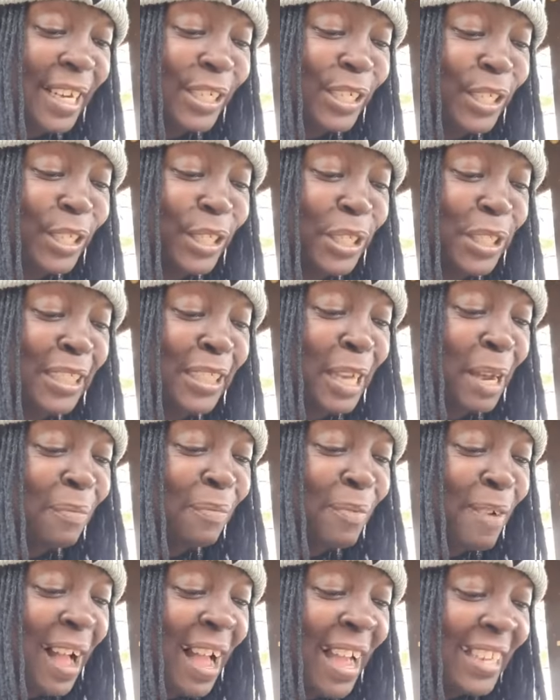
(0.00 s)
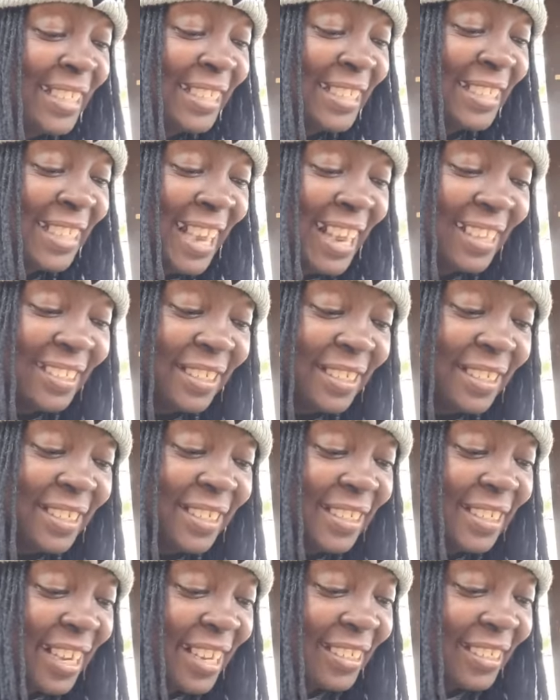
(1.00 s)
to the sunrises and the
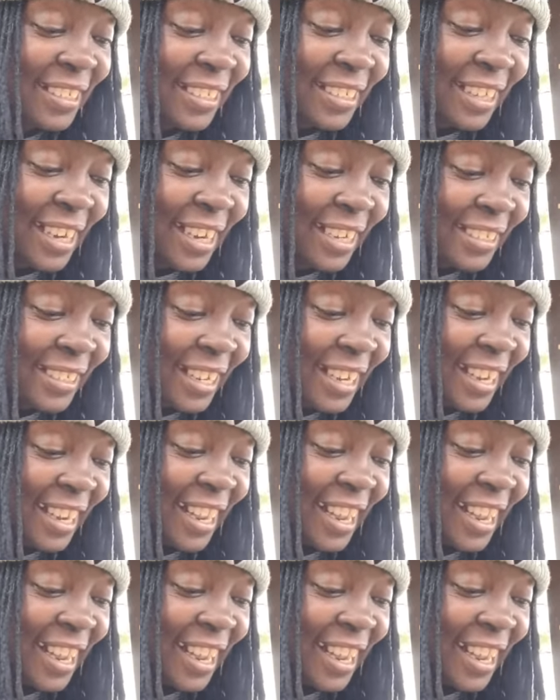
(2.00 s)
sunsets,